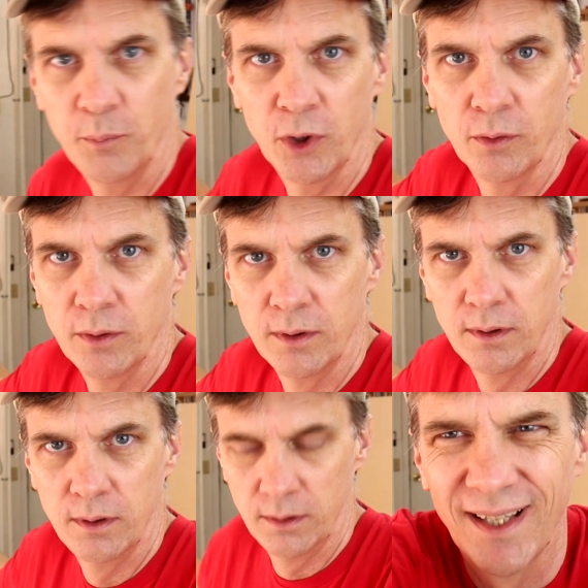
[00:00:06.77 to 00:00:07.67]
Mute.
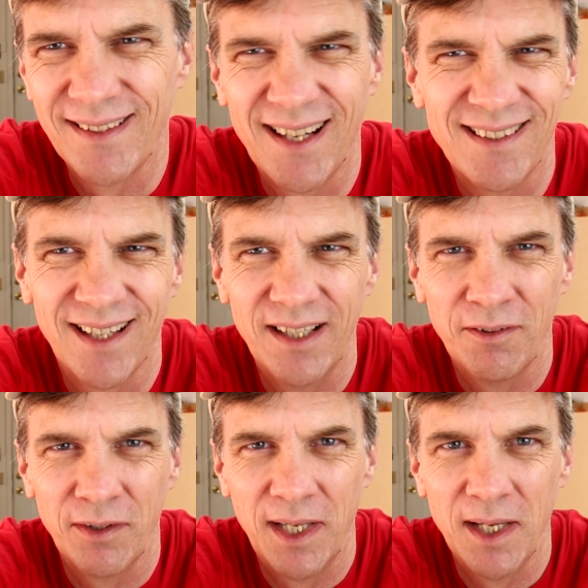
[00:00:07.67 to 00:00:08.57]
Not that
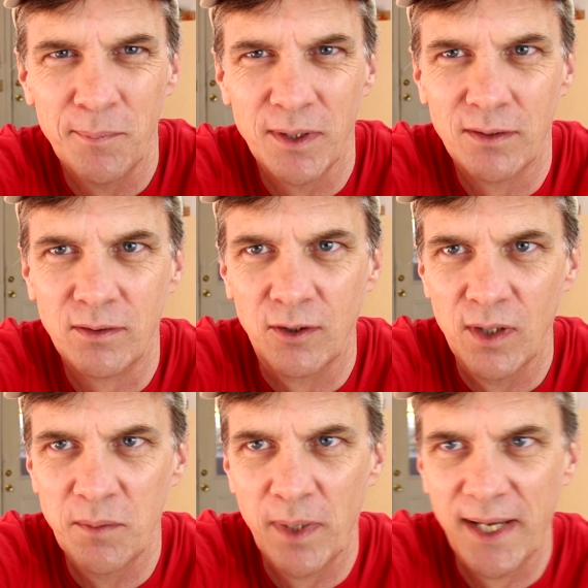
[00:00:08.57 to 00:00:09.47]
exciting of a game. It's
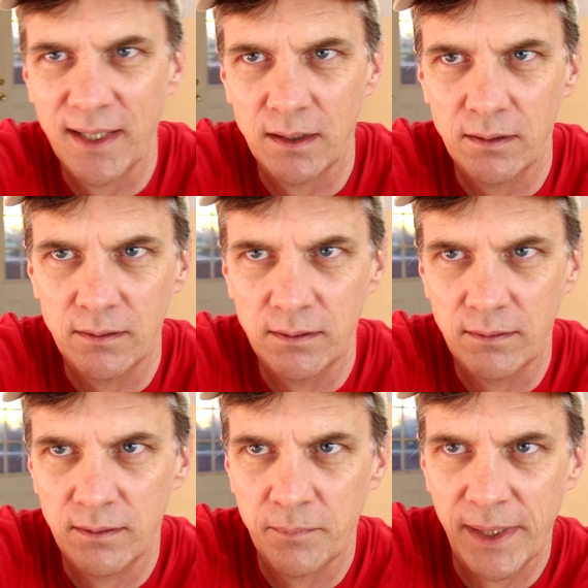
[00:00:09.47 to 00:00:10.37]
Green Bay and
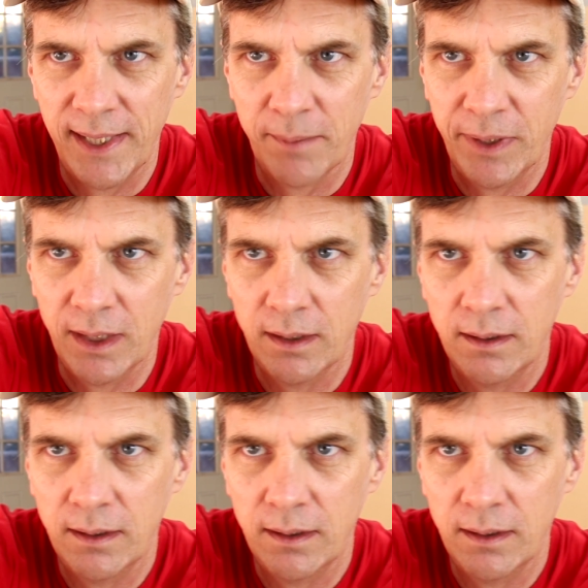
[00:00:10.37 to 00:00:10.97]
Miami.